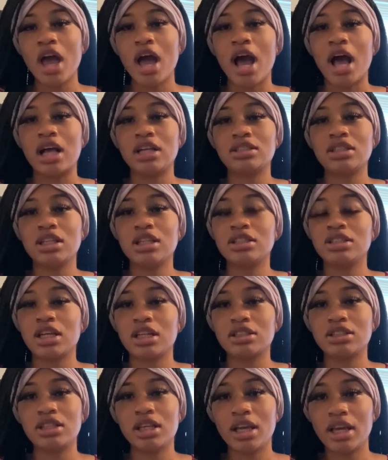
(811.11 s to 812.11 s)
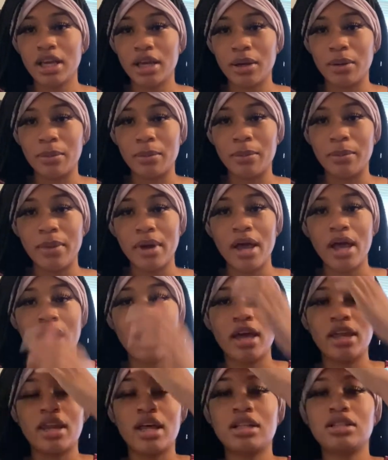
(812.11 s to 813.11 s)
I sent a text to him,
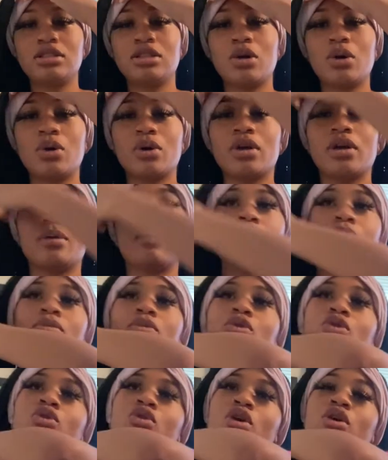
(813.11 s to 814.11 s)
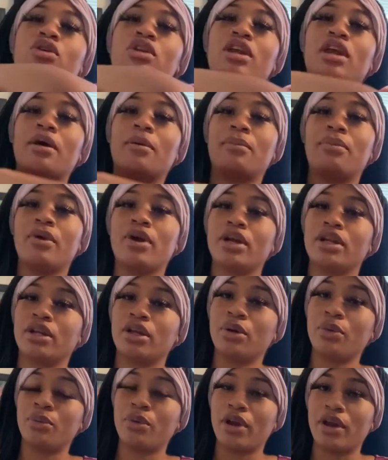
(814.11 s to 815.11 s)
and I told him, that I'm
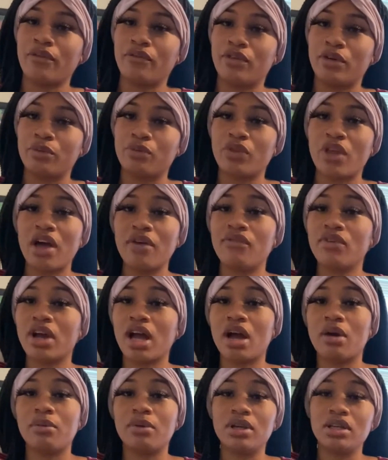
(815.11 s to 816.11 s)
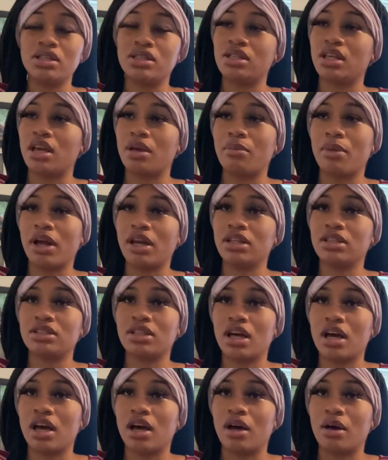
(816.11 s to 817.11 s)
pregnant or whatever. I forgot what he said by this
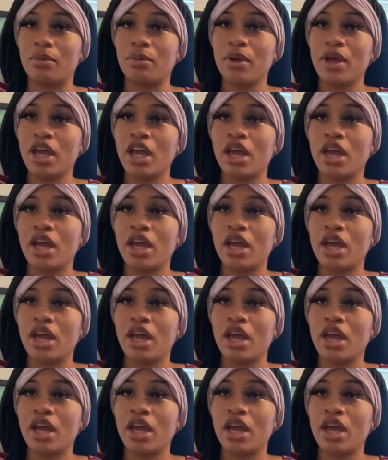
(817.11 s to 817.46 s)
time.